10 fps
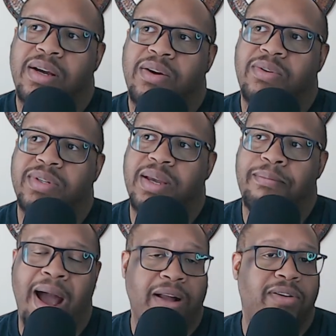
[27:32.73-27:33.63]
Who was it?
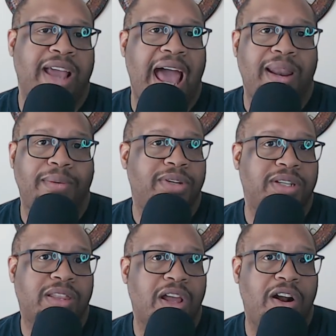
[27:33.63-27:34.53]
Michael Gallup was
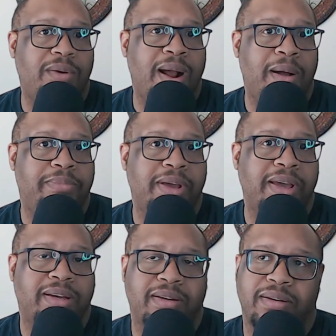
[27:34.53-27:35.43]
a 3rd round
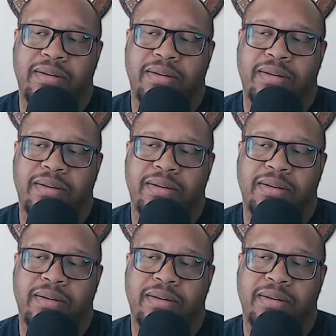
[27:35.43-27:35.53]
pick.